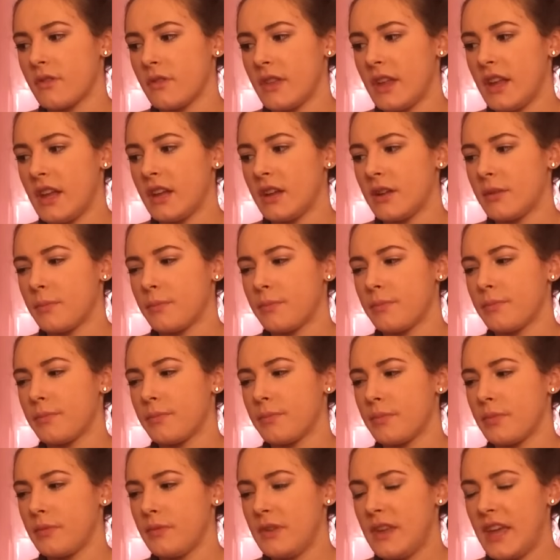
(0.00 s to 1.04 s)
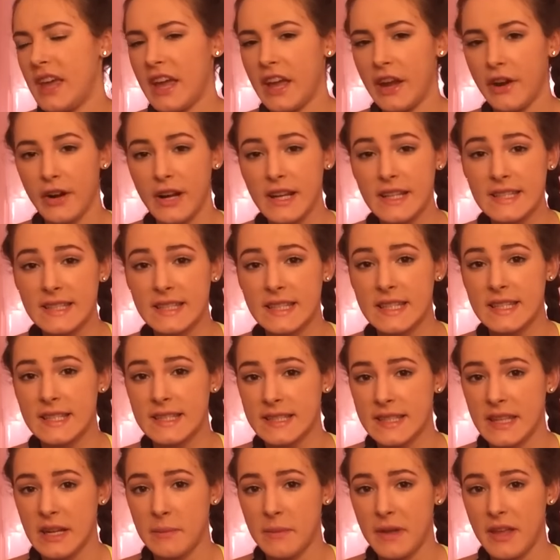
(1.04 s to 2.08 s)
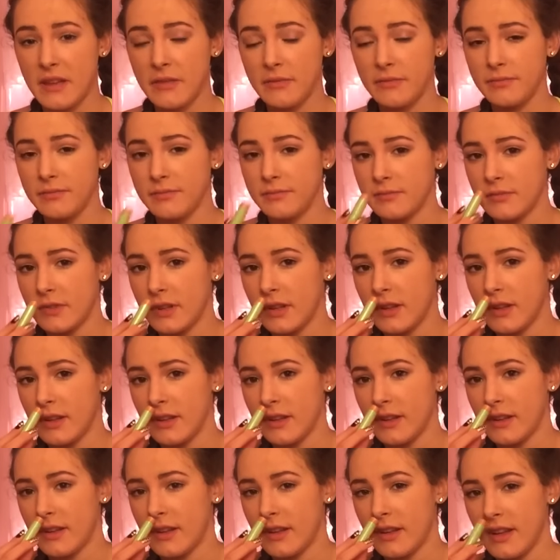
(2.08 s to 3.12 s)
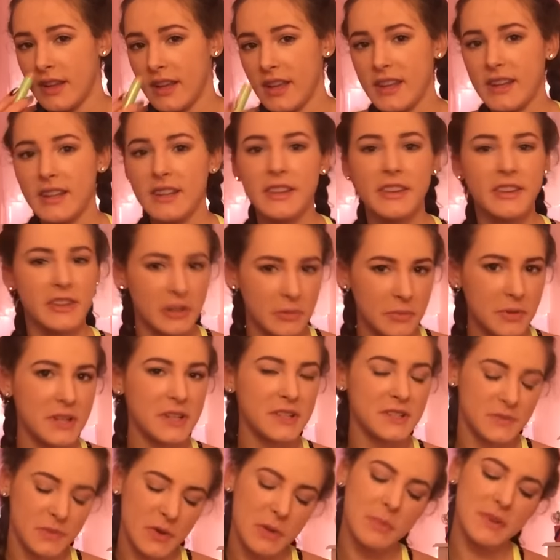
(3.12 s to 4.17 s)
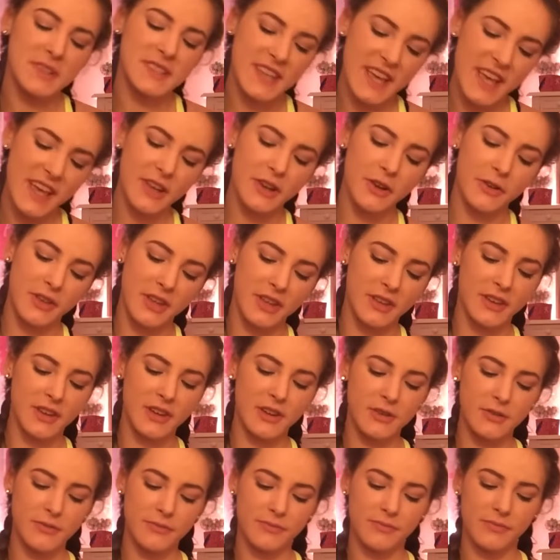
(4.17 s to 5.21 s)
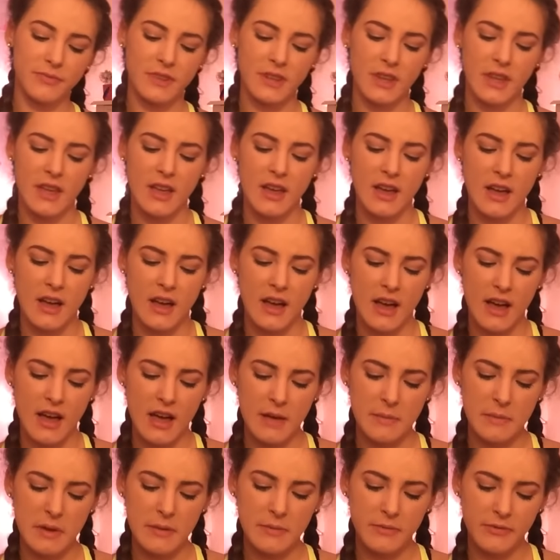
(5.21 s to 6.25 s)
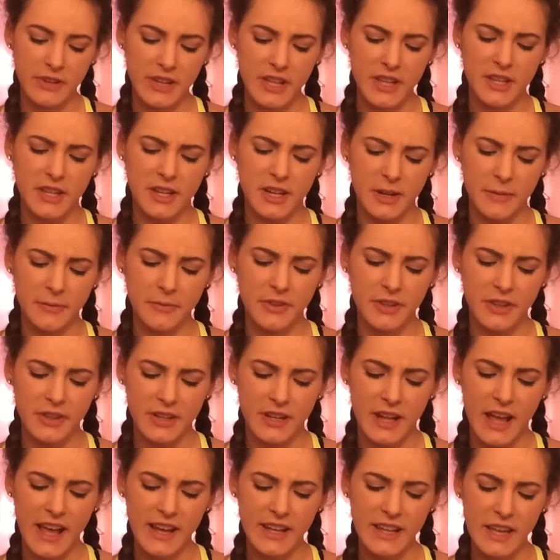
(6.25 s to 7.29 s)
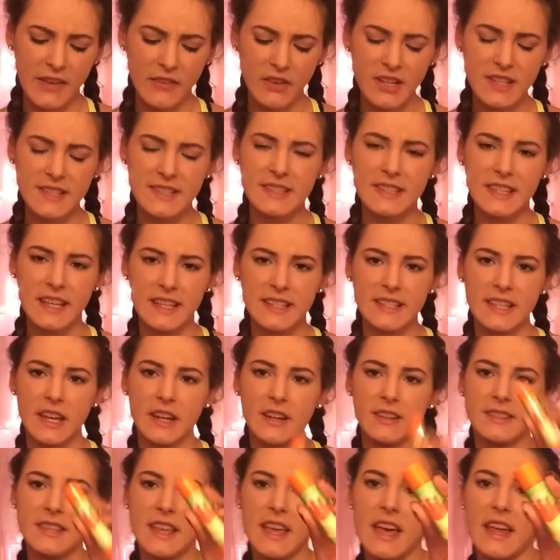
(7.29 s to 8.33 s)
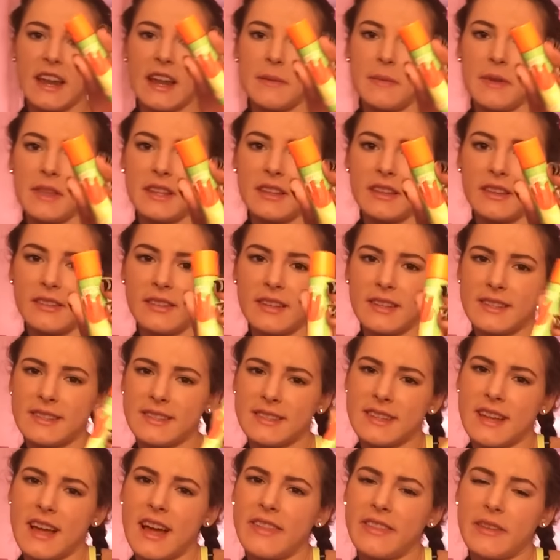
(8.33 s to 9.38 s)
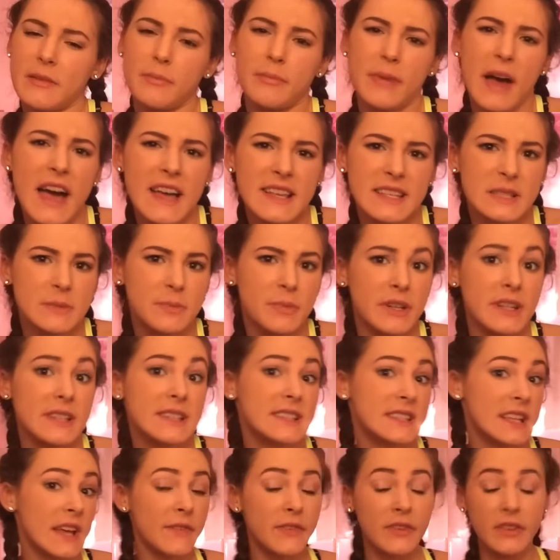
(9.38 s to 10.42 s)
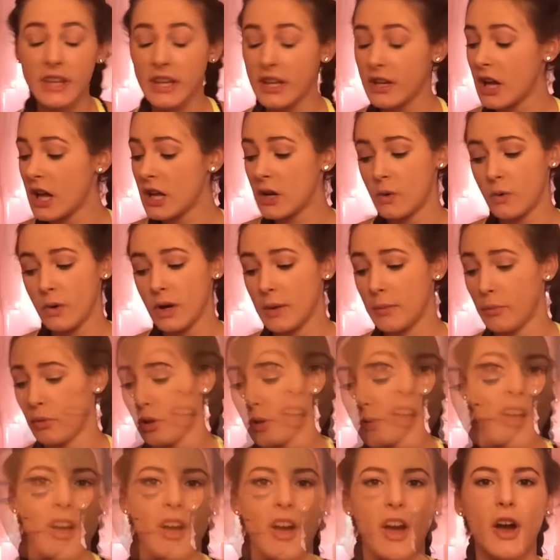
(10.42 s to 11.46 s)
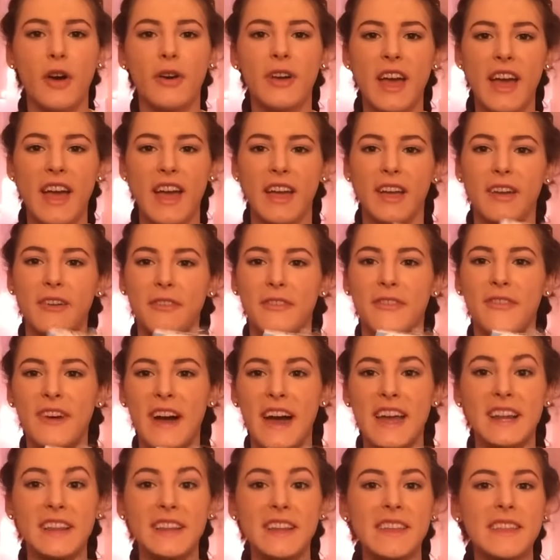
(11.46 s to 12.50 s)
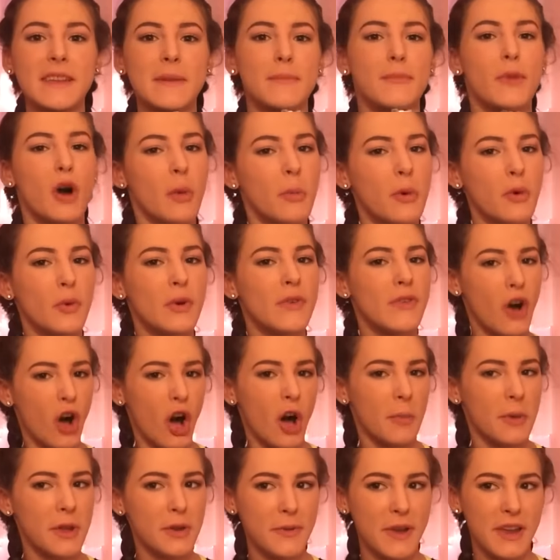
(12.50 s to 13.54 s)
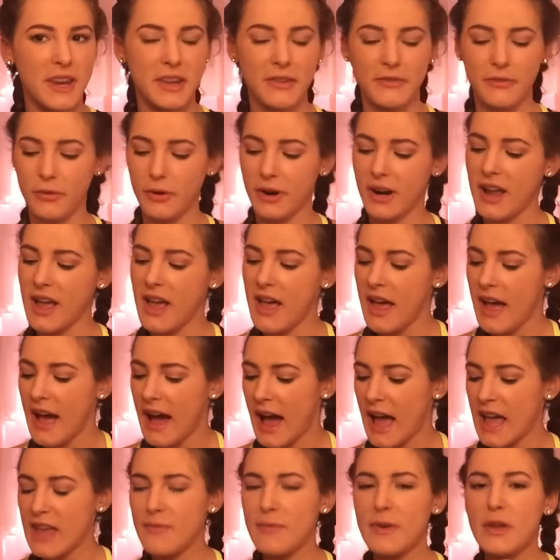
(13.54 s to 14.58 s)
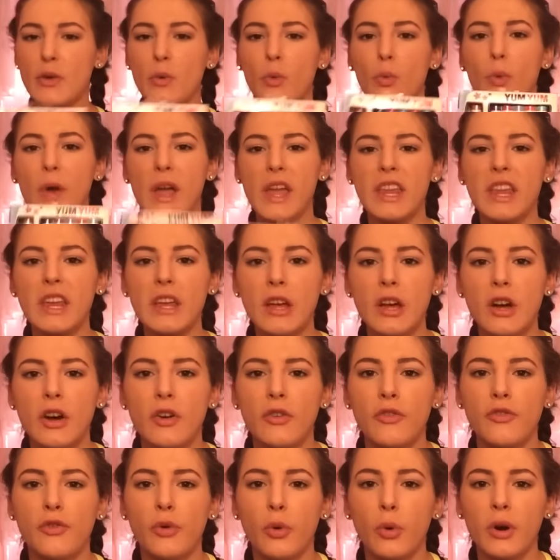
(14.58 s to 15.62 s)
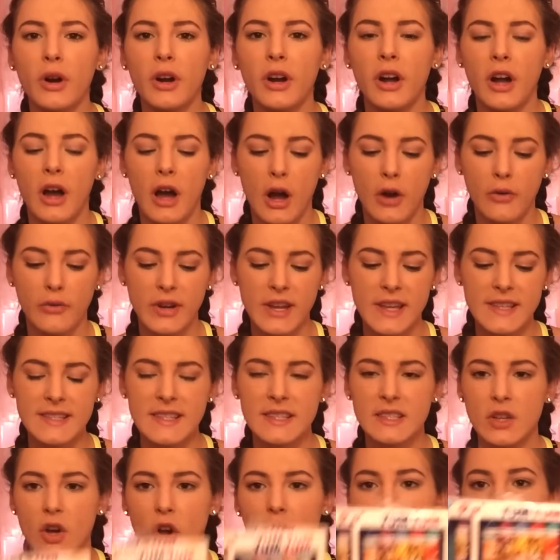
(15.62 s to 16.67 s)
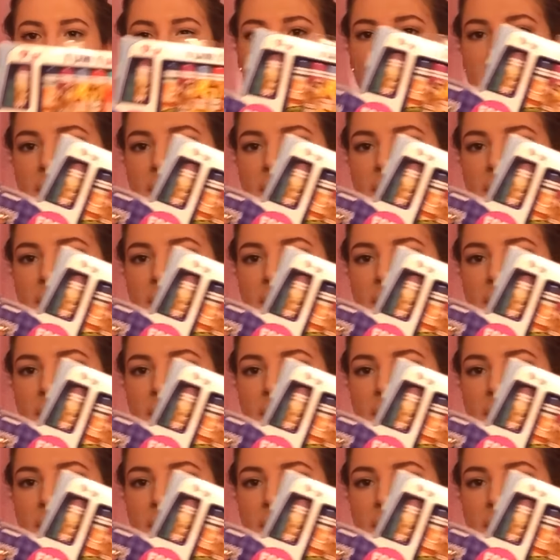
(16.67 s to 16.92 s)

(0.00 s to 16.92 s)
like carrots and cinnamon and a little bit of sweet potato, you know? Um, I'm feeling it. I'm feeling it. I'd give it a 6 out of 10. I mean, it's not the best, but it's definitely not horrible. Okay, finally, the moment we've all been waiting for. I have been waiting for a reason to open